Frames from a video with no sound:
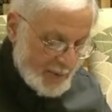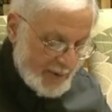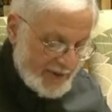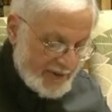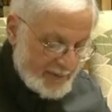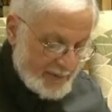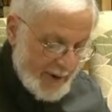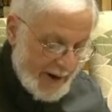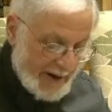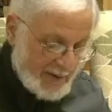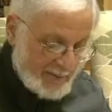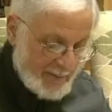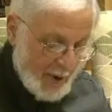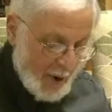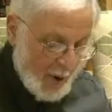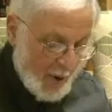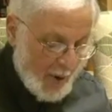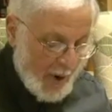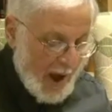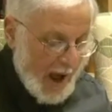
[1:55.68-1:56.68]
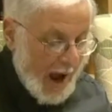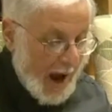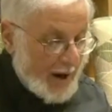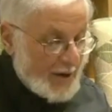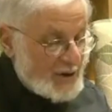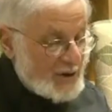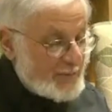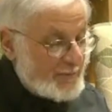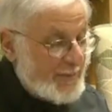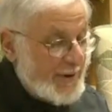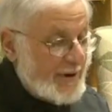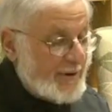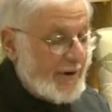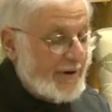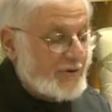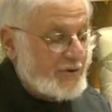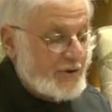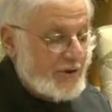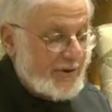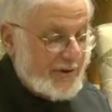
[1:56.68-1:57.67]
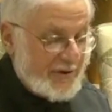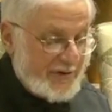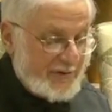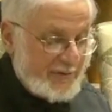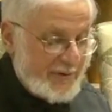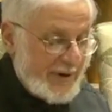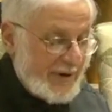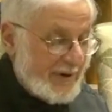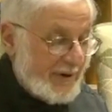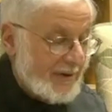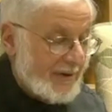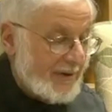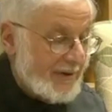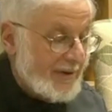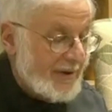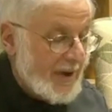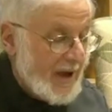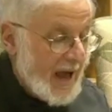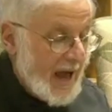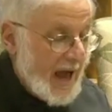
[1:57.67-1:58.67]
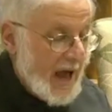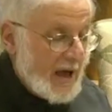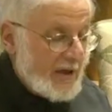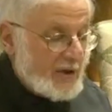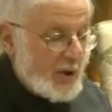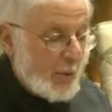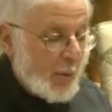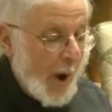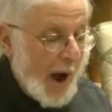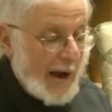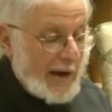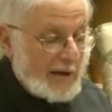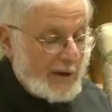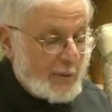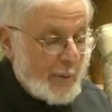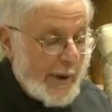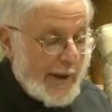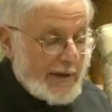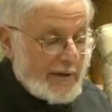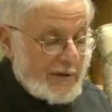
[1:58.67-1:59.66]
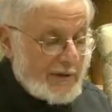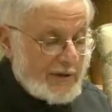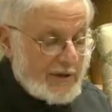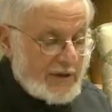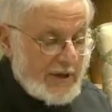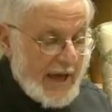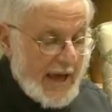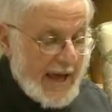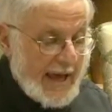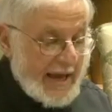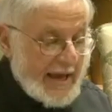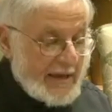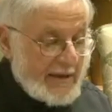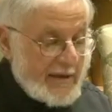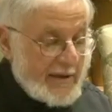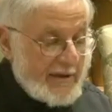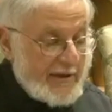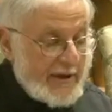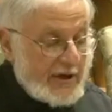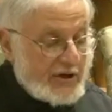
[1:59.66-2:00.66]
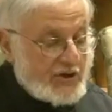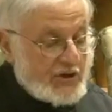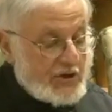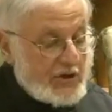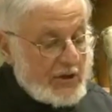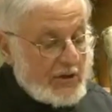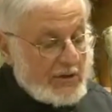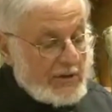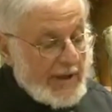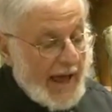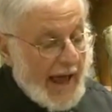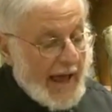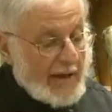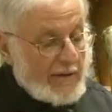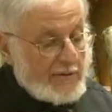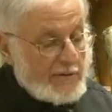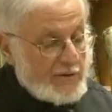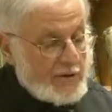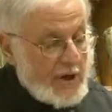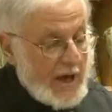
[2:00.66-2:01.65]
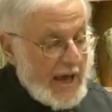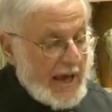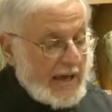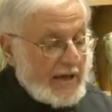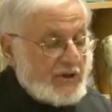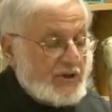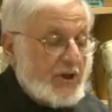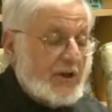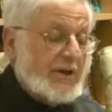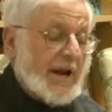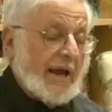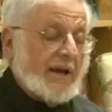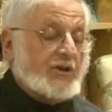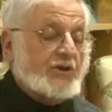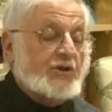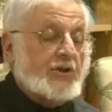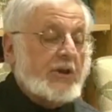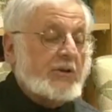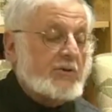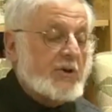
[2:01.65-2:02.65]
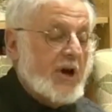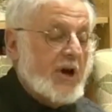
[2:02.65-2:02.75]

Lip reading: with rainbow our spirit to thrill. The wild wind in this land is the next in